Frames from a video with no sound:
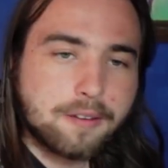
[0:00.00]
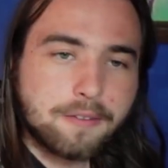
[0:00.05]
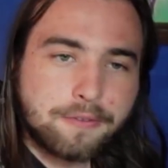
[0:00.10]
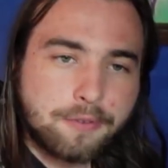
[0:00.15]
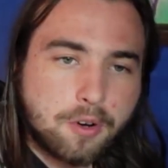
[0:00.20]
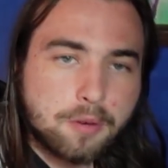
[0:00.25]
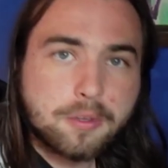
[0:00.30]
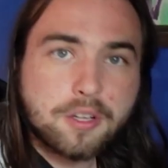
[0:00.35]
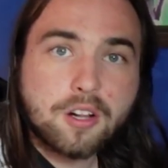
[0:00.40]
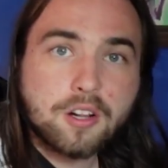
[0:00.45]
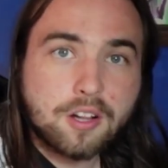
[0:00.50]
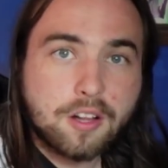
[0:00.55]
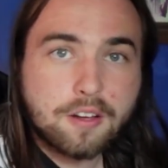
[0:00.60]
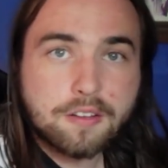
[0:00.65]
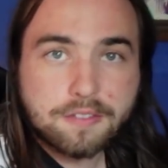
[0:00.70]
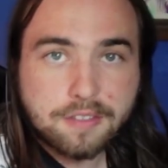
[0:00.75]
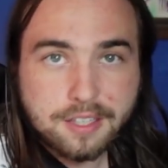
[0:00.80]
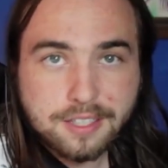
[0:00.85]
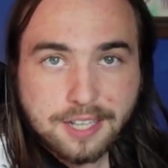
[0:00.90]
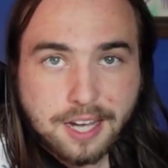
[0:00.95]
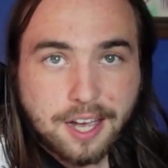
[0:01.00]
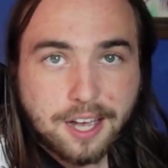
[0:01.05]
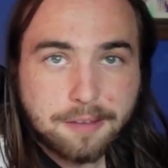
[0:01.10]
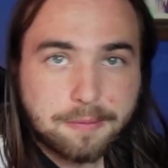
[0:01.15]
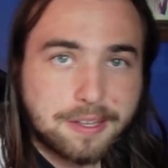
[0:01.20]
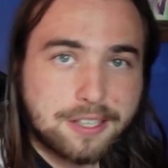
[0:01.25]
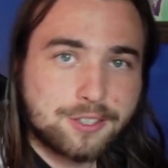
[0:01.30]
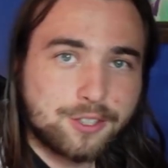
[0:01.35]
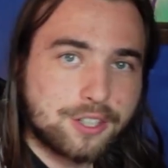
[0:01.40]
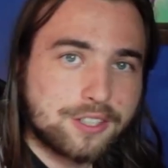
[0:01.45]
Formidal all of the
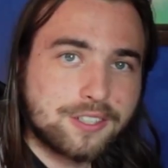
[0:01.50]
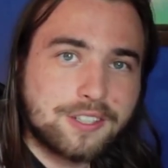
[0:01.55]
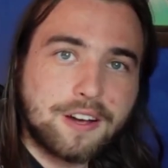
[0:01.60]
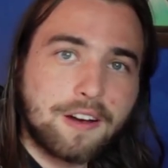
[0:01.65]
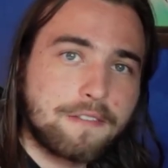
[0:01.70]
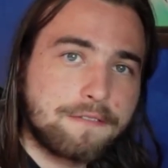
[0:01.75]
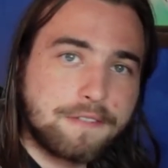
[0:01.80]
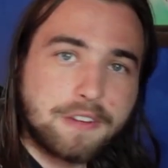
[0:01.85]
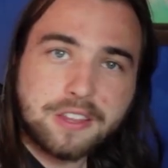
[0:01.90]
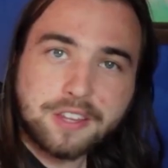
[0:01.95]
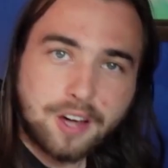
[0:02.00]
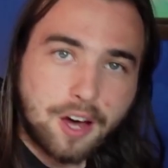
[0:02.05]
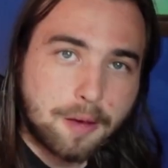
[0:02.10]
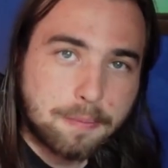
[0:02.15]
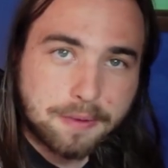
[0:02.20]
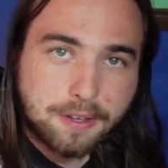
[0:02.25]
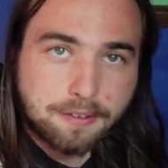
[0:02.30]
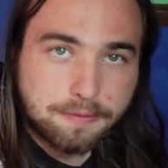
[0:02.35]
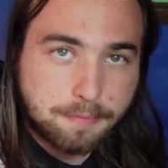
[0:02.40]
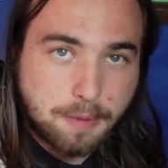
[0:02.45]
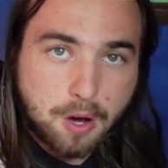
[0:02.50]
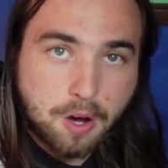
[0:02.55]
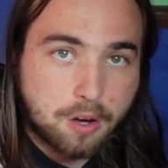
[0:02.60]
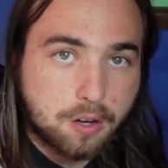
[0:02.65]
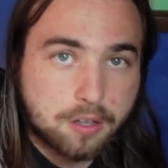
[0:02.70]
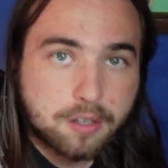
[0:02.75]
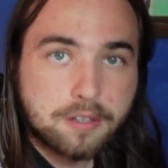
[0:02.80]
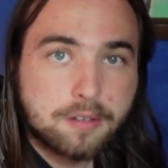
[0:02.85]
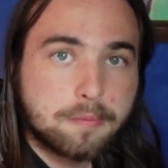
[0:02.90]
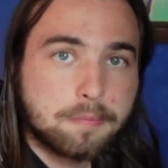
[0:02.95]
time is just a 5th copy of
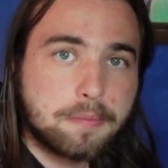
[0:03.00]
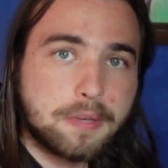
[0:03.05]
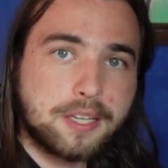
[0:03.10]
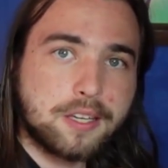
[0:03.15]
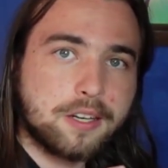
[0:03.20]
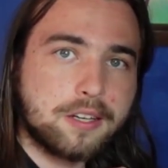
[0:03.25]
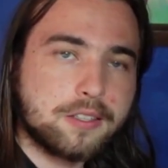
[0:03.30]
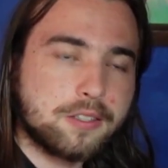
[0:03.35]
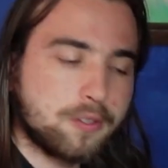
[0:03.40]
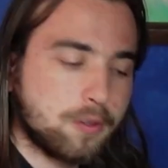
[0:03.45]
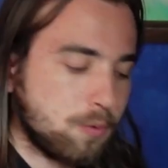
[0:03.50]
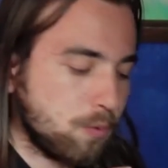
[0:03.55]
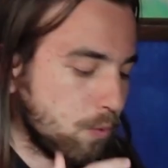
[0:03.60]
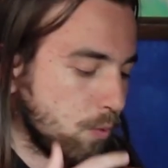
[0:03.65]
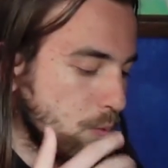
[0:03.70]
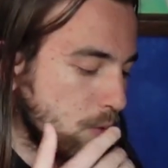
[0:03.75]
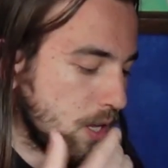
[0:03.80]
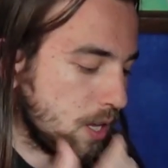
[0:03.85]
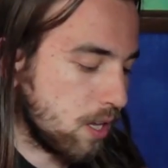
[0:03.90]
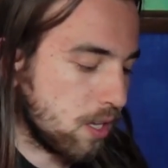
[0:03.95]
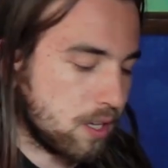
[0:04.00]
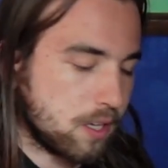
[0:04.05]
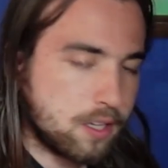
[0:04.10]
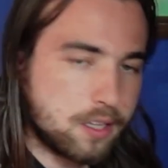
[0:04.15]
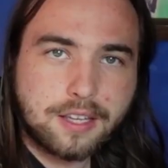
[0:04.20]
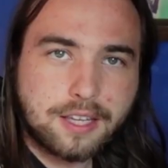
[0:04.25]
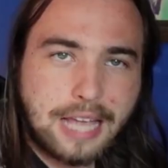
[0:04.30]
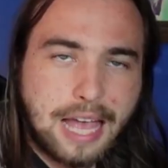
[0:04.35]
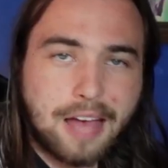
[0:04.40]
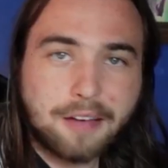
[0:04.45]
Mahar because
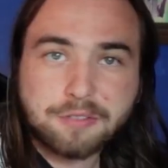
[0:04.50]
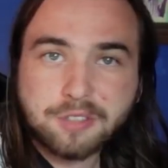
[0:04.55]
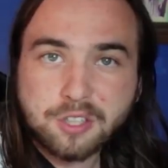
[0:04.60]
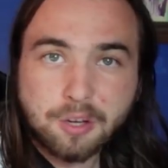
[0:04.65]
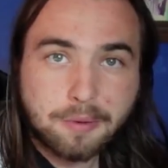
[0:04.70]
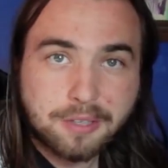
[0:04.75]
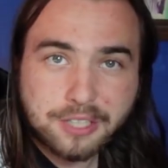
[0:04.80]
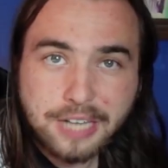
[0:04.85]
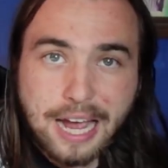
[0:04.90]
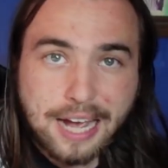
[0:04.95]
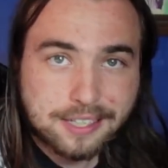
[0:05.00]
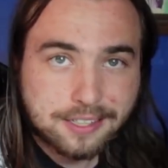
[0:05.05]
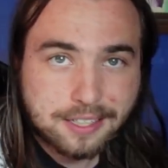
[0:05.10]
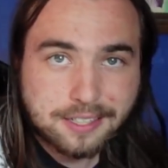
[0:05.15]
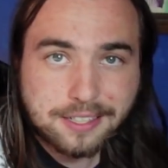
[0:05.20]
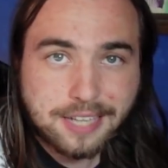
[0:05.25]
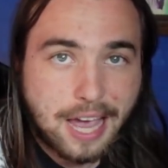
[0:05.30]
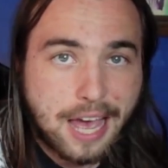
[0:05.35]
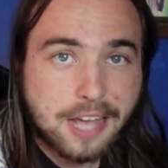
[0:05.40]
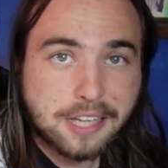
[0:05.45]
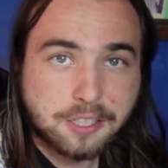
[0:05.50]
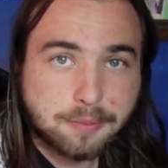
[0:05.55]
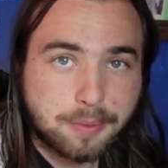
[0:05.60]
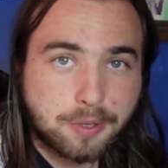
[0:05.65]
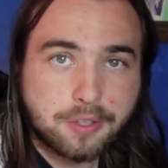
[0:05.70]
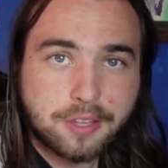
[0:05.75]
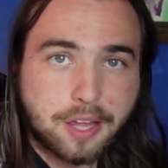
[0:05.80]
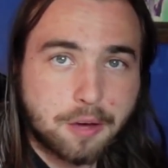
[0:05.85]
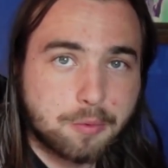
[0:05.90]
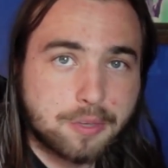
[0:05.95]
we have so much access to
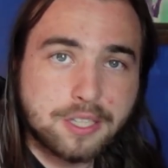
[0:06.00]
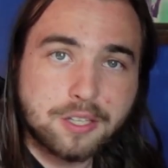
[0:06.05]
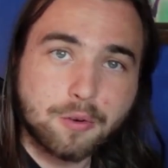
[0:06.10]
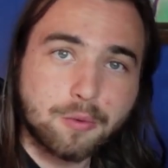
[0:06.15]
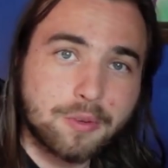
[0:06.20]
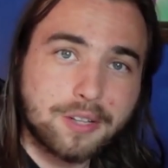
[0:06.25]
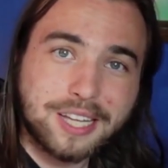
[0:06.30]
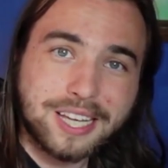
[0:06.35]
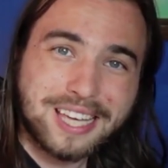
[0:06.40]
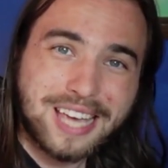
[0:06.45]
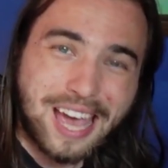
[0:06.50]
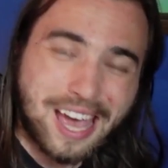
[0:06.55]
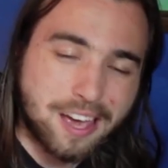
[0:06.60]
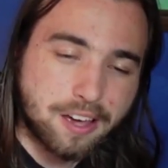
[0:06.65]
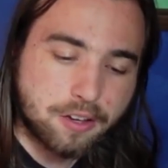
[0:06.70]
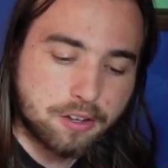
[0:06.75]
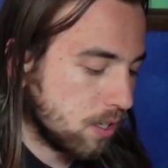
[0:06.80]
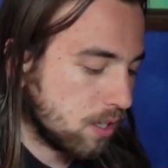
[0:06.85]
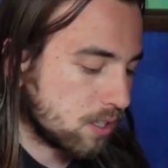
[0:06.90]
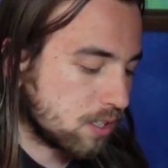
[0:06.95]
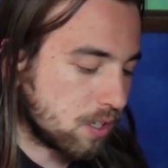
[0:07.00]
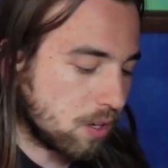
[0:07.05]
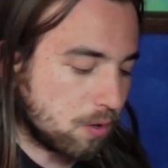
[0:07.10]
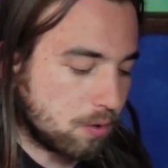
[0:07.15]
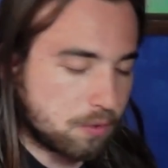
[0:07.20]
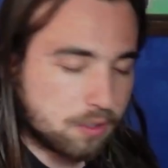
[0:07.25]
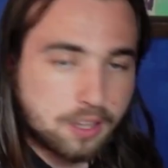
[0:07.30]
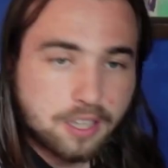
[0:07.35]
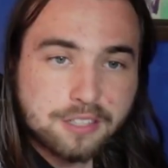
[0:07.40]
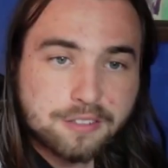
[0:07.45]
Esper that we don't really care.
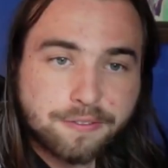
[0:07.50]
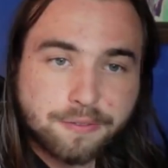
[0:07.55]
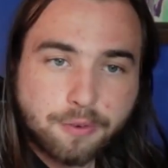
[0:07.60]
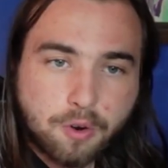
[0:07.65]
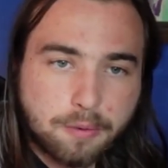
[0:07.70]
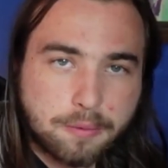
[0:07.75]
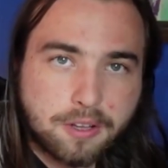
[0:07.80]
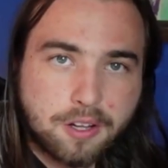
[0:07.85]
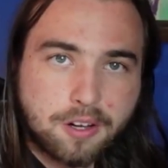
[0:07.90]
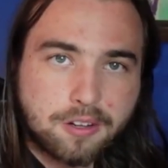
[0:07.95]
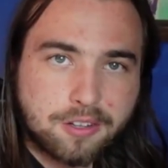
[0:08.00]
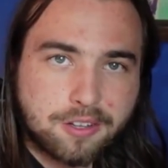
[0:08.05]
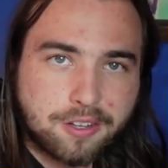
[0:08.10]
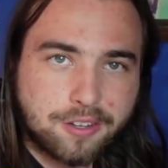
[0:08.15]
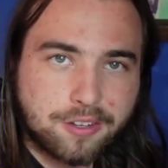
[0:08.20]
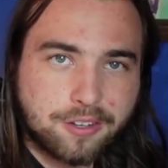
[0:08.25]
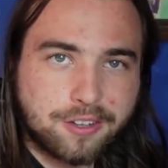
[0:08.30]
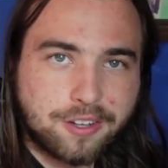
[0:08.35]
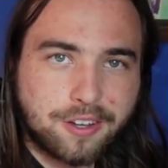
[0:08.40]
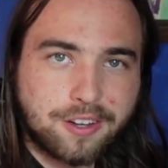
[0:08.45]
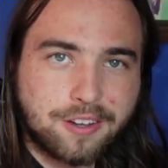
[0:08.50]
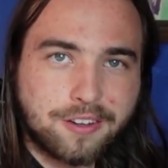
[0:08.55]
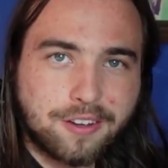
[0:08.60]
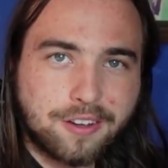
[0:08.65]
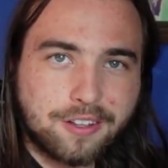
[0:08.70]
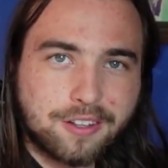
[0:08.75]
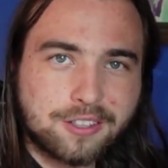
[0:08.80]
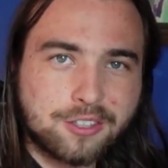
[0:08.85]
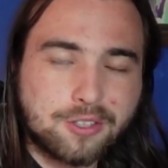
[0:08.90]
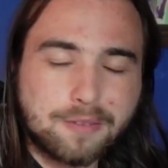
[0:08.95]
So this Formidal could
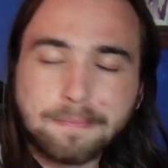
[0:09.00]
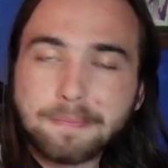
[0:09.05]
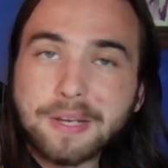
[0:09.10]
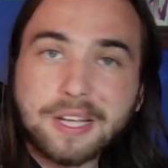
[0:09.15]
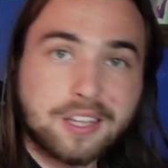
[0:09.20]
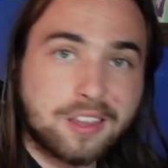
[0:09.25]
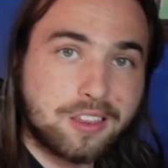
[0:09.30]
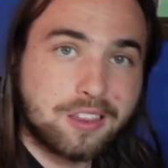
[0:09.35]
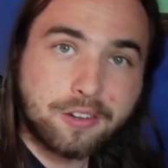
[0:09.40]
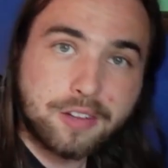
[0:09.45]
be a 3rd